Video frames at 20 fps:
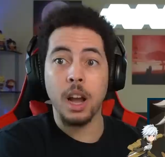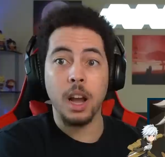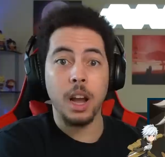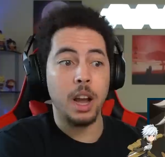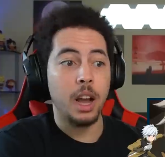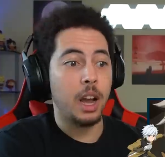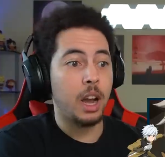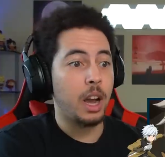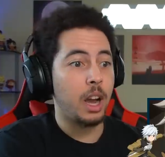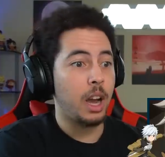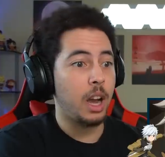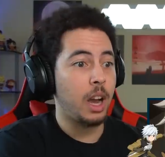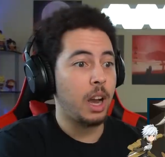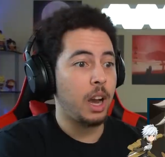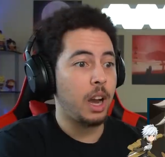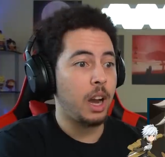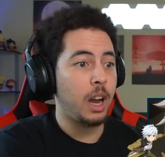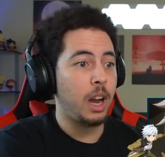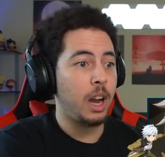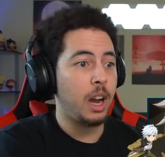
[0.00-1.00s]

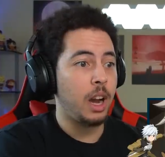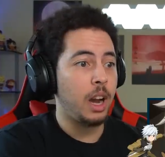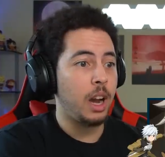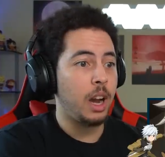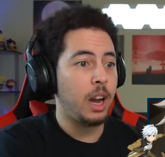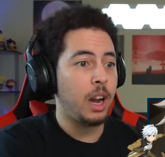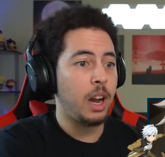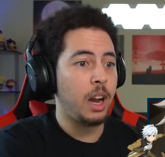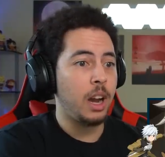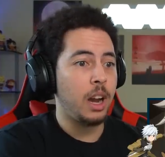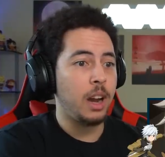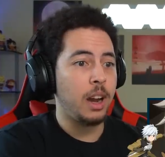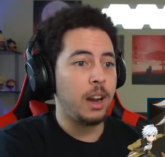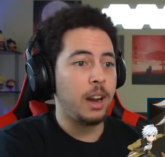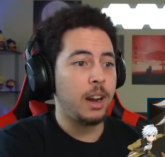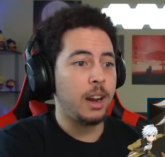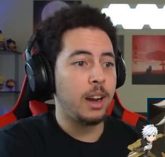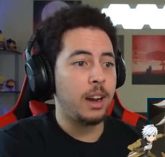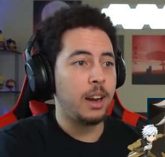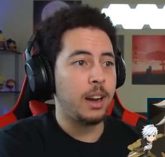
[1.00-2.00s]

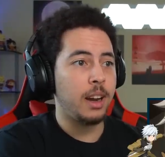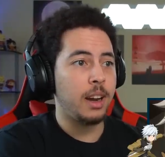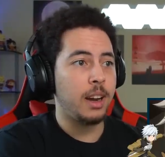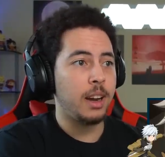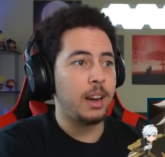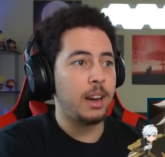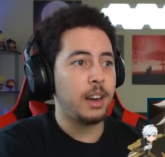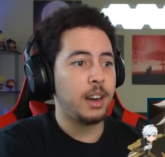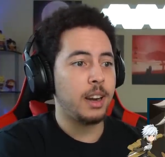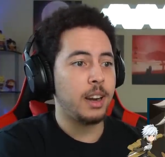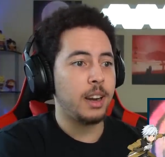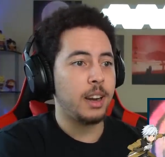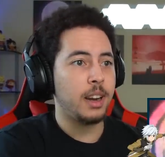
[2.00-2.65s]
(no one is talking)